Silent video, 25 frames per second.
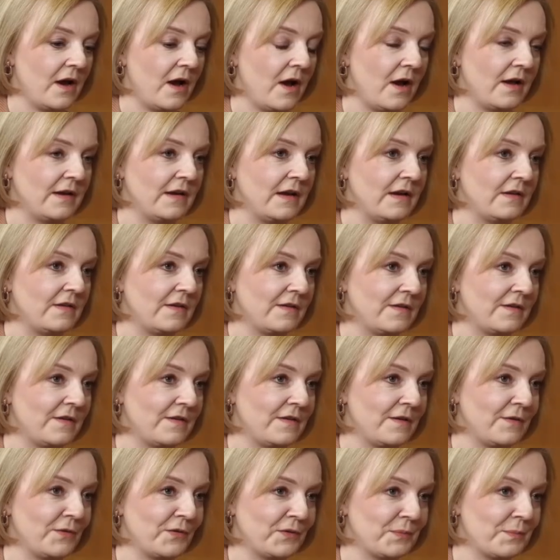I needed to
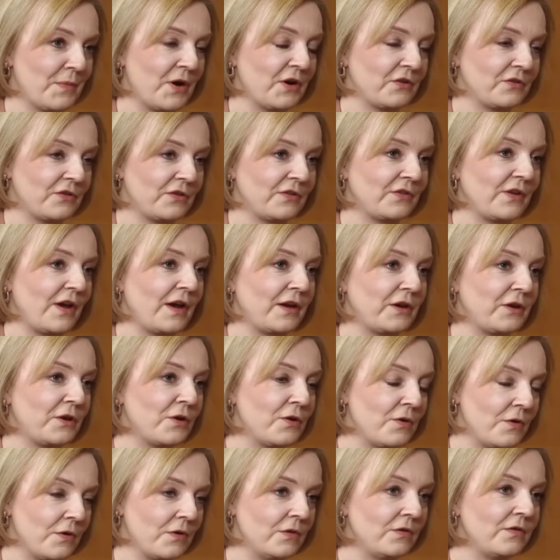do as much as I
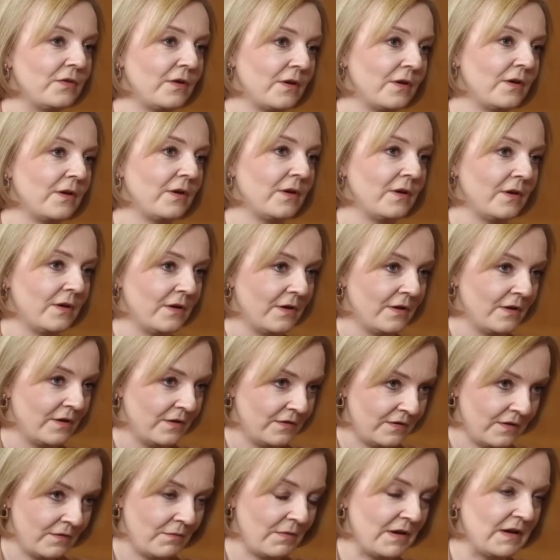could
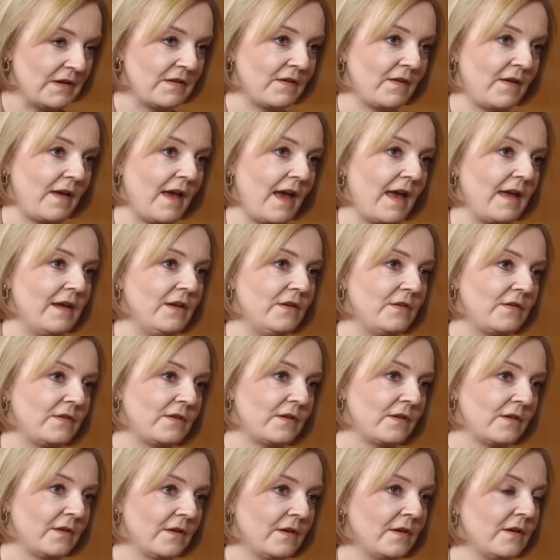to
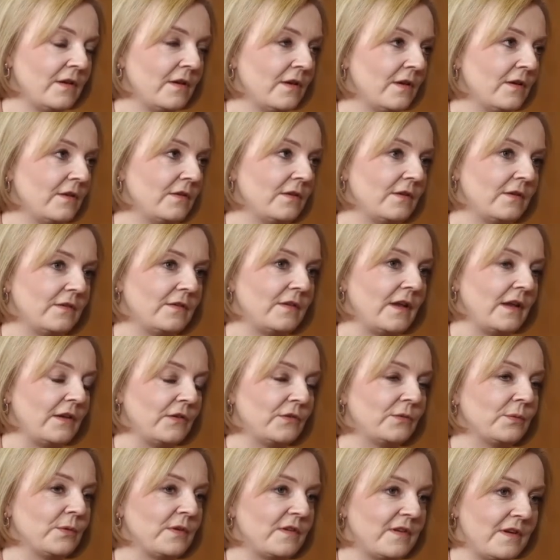indicate that
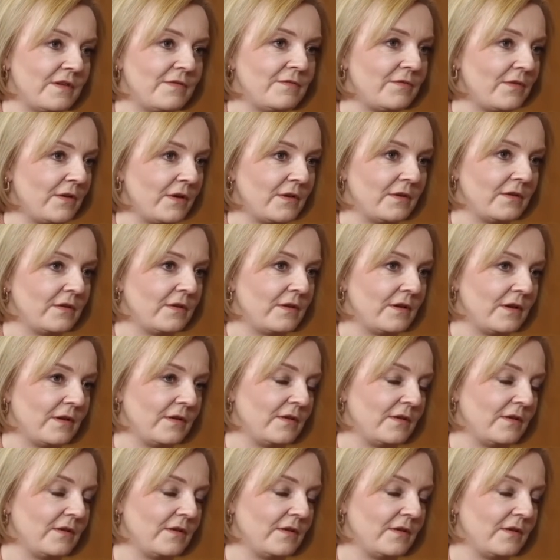things were different.